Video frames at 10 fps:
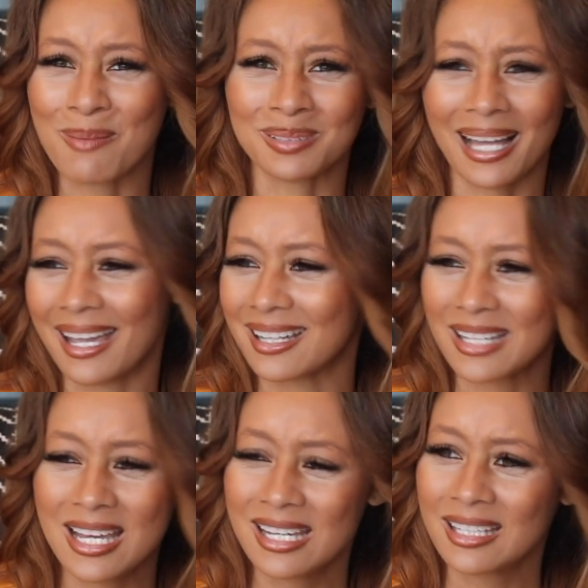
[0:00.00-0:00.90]

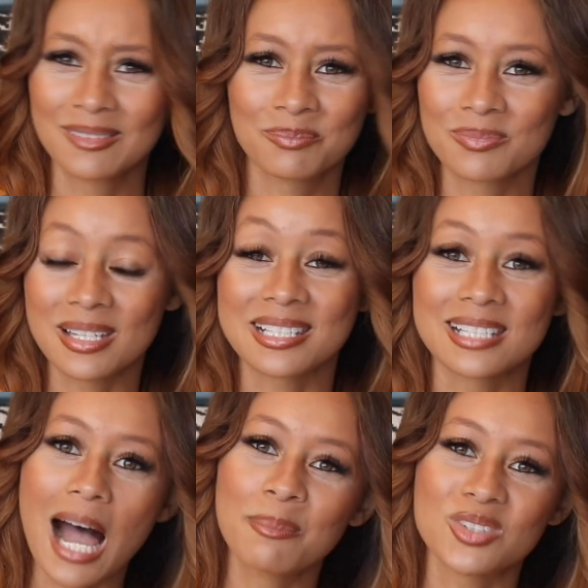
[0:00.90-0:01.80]
Like,
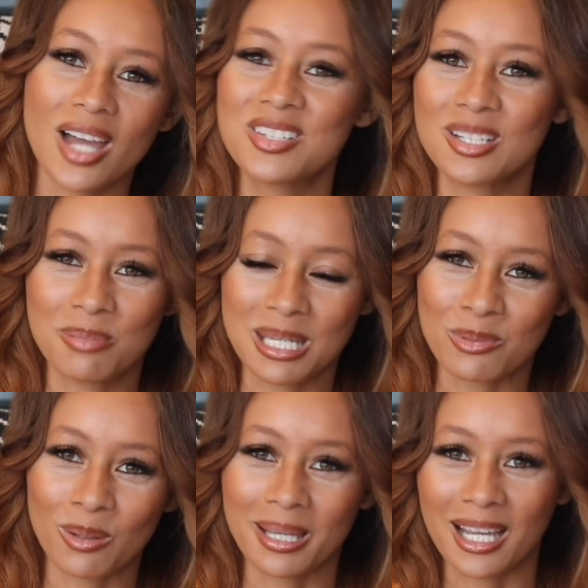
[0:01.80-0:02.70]
stop judging
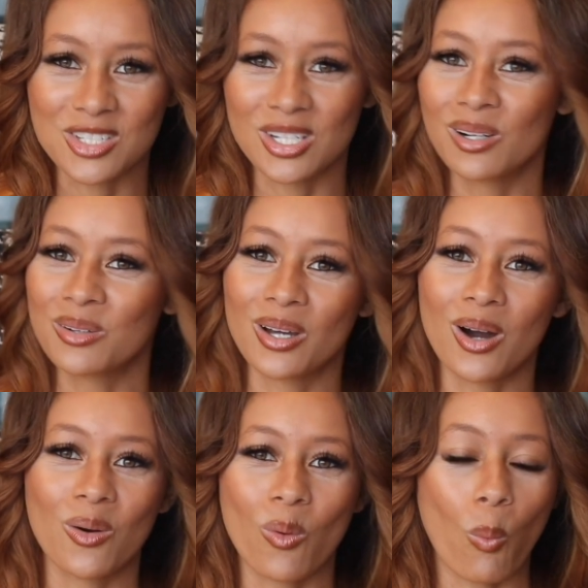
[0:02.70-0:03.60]
people because you don't
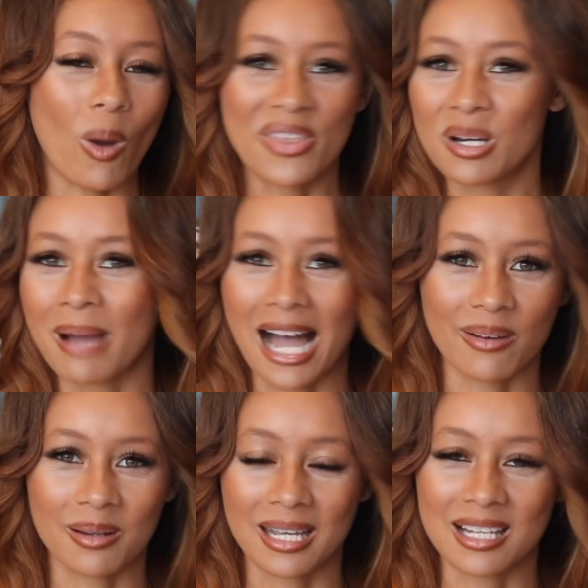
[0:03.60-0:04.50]
know what their
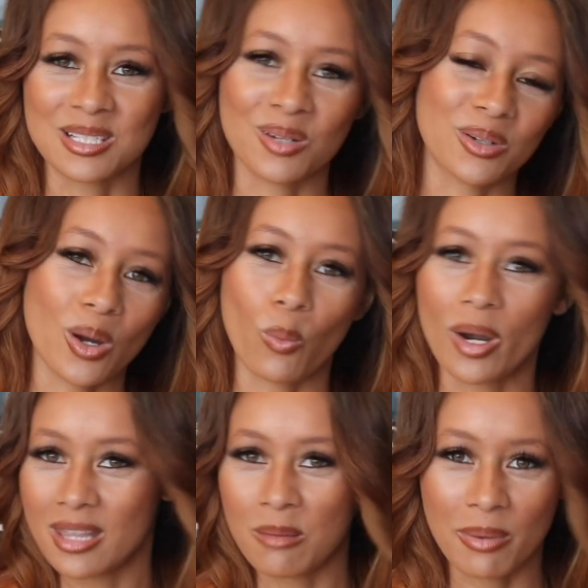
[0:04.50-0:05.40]
background is. You don't know
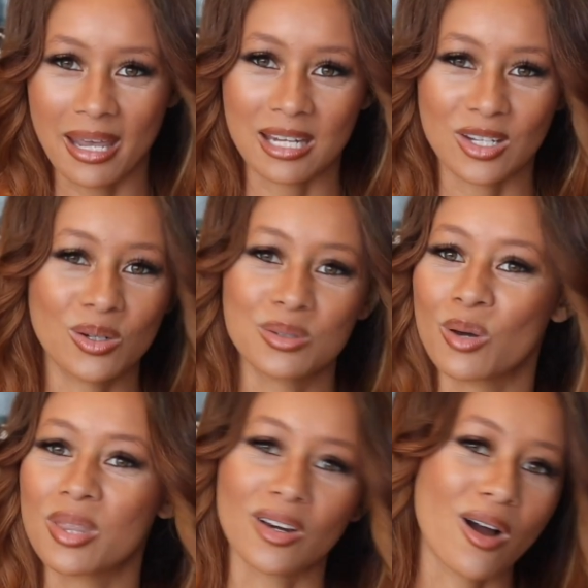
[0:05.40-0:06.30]
where they've been. You don't
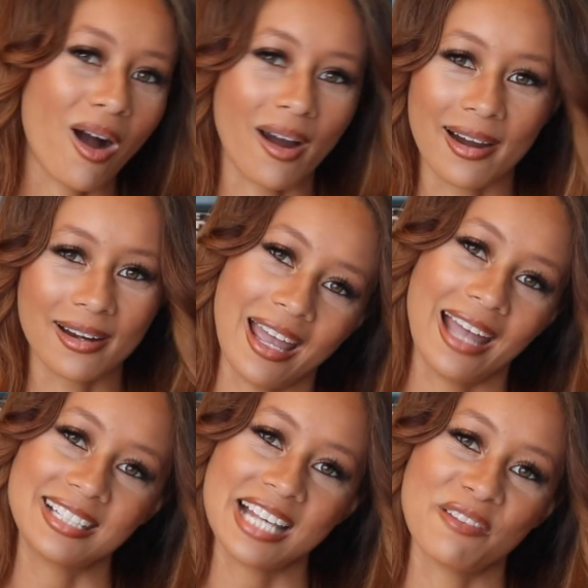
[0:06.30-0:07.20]
know their heart.
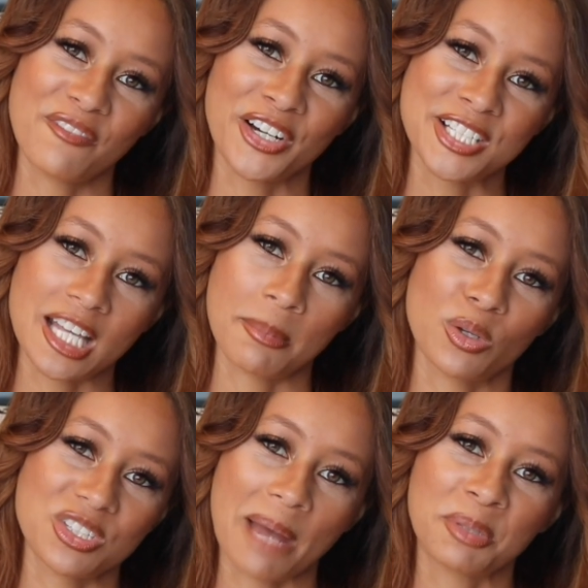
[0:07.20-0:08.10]
It says in 1
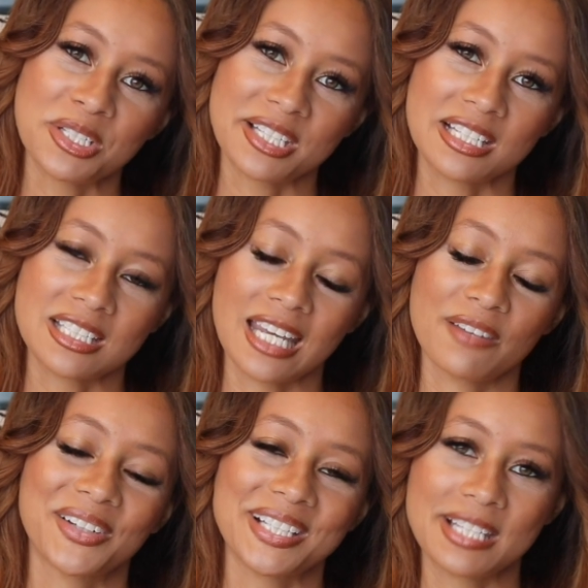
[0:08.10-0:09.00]
Samuel chapter
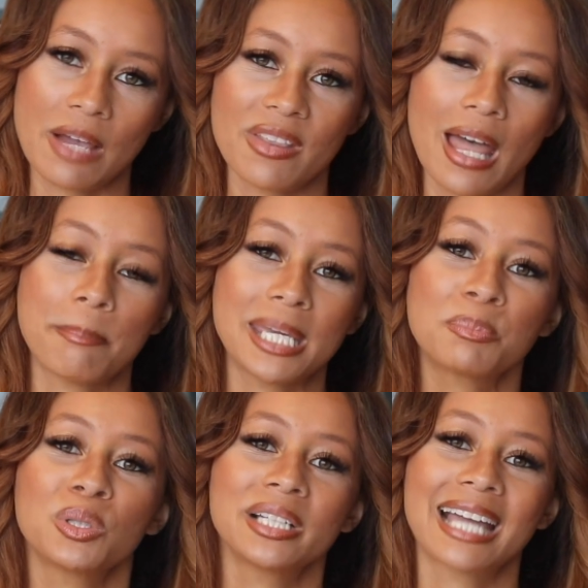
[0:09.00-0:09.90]
16, verse 7, that
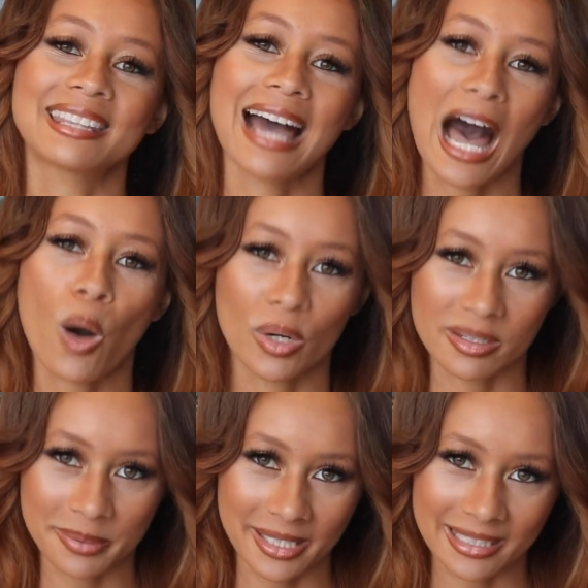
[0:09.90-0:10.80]
people look at the
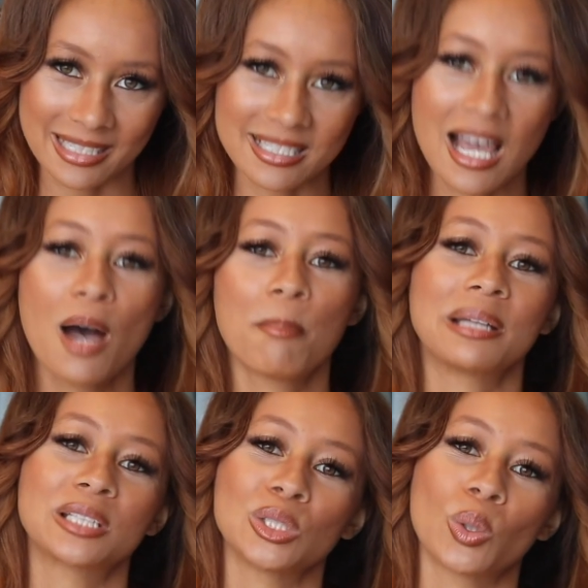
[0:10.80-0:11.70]
outward appearance,
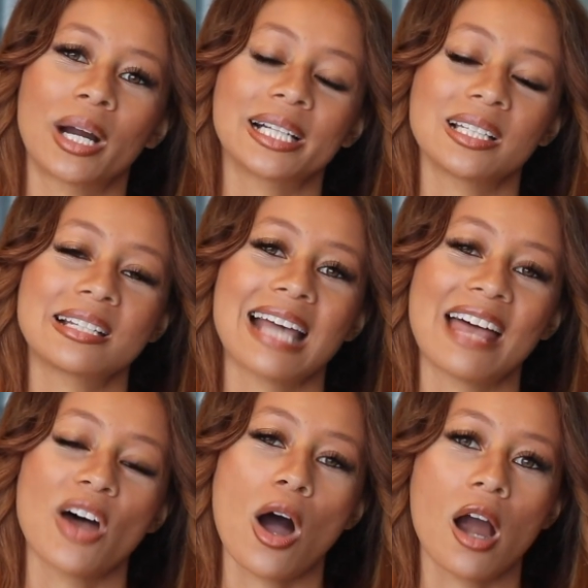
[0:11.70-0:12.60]
but the Lord looks
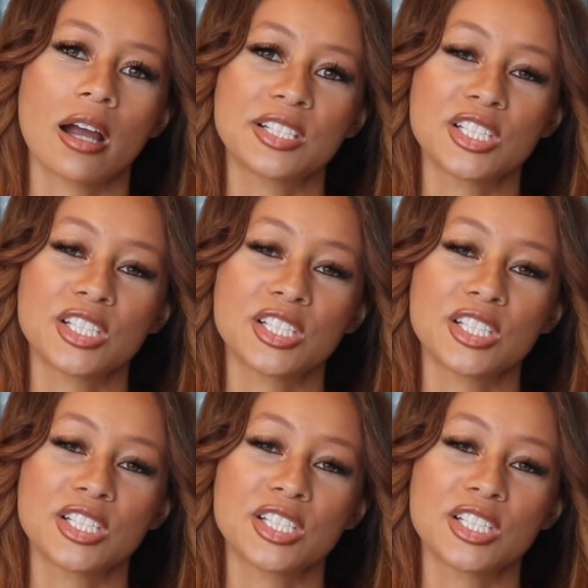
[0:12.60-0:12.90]
at the heart.